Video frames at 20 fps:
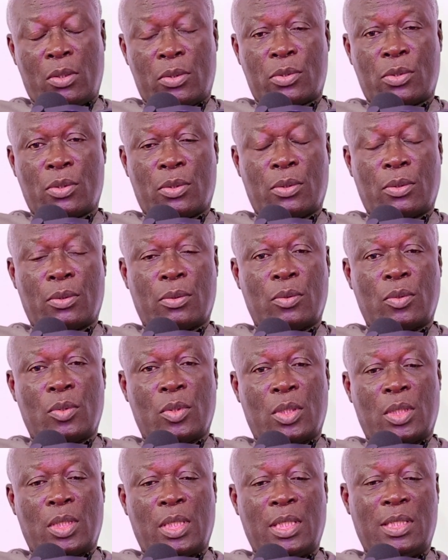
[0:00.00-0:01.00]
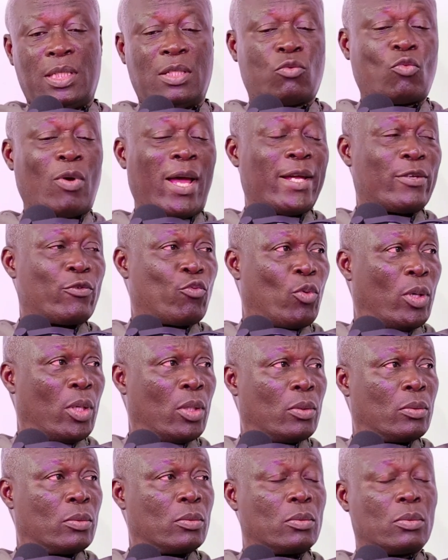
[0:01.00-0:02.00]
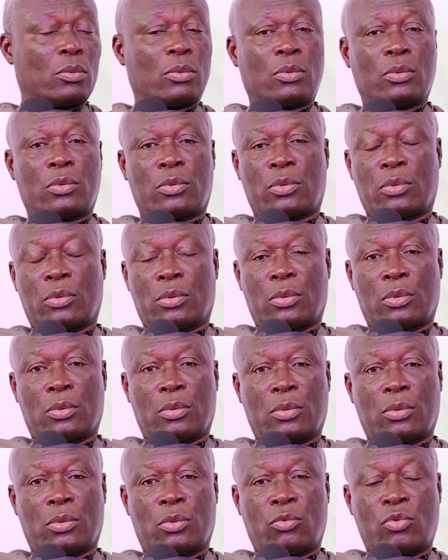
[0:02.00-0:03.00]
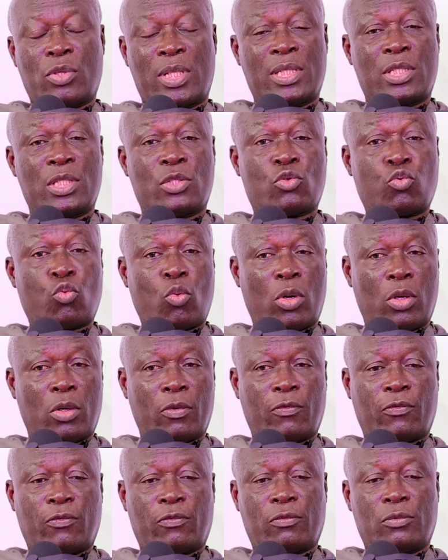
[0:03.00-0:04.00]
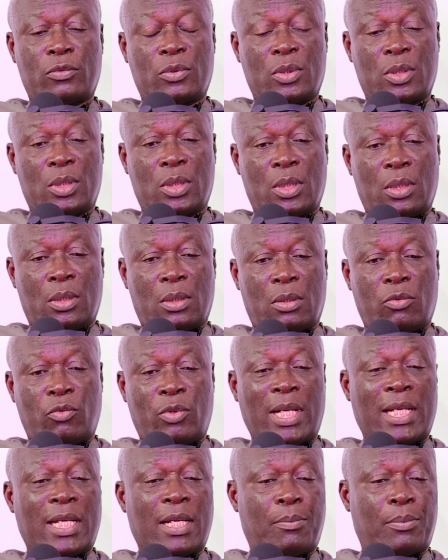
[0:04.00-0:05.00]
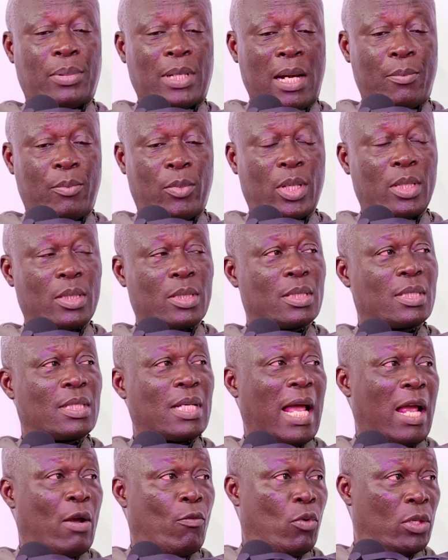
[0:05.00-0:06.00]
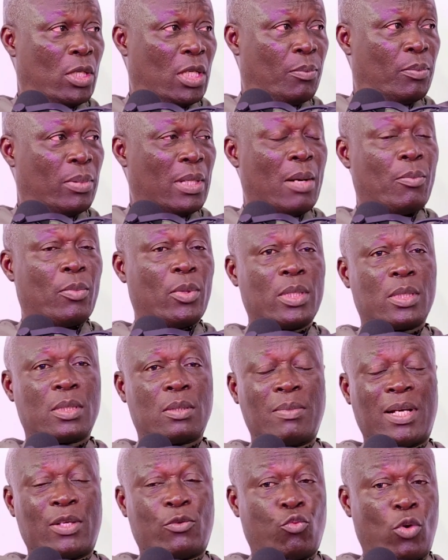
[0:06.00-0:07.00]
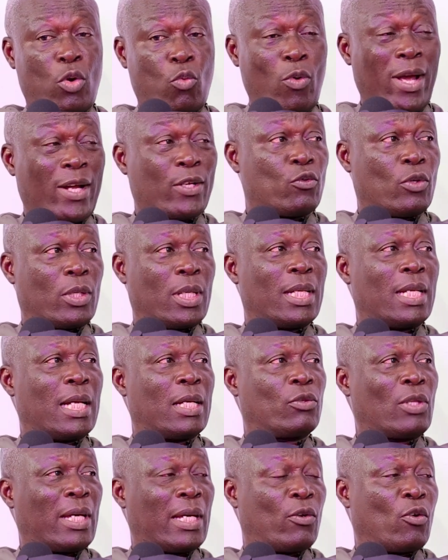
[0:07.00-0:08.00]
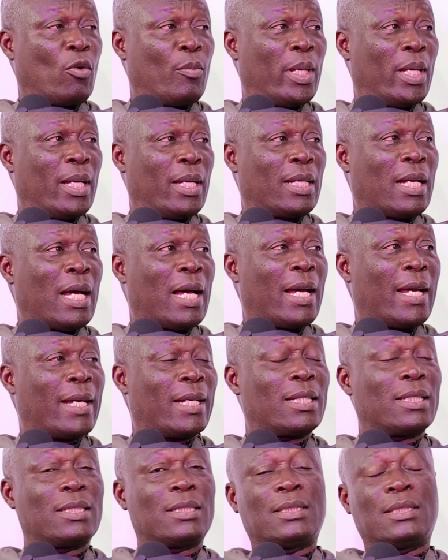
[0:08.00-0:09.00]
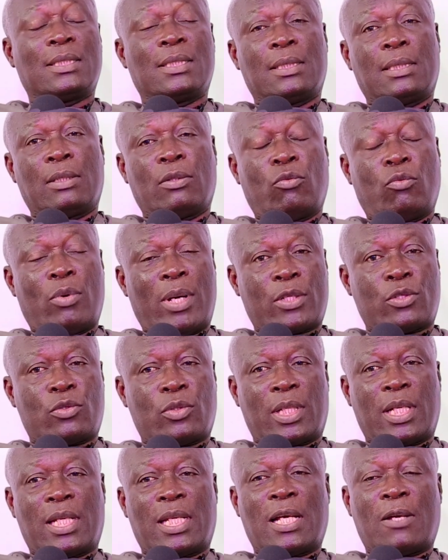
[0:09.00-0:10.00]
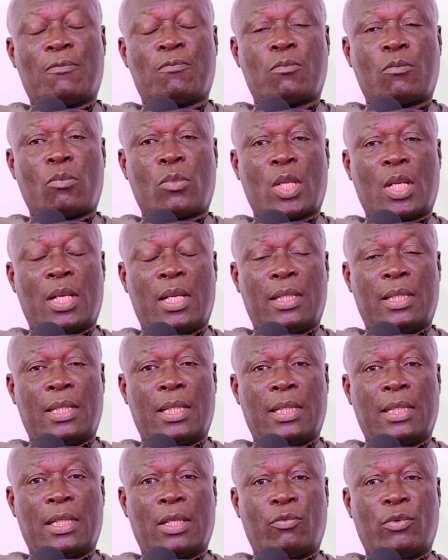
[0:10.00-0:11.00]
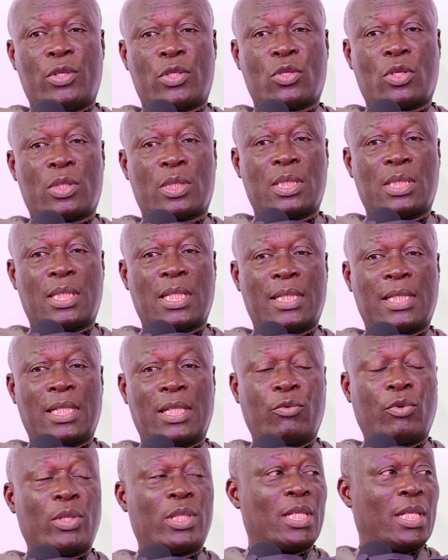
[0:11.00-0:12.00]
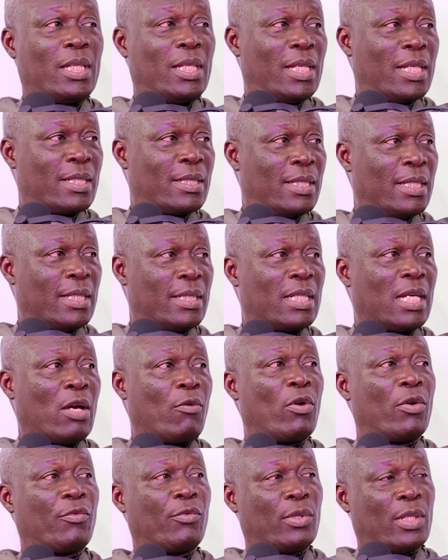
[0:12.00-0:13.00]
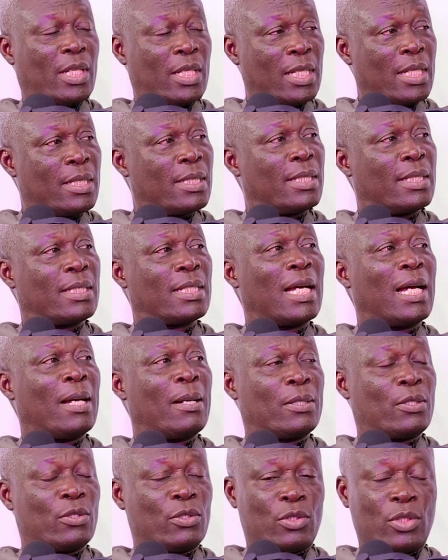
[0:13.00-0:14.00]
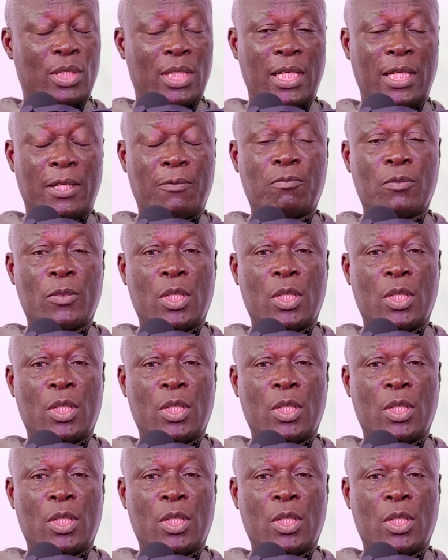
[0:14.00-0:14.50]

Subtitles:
So he did quite well. So 2012, we had a primaries. I won the primaries, but we worked together. Takikome and I worked together. And then we succeeded in retaining a seat, and we retained a seat out to today.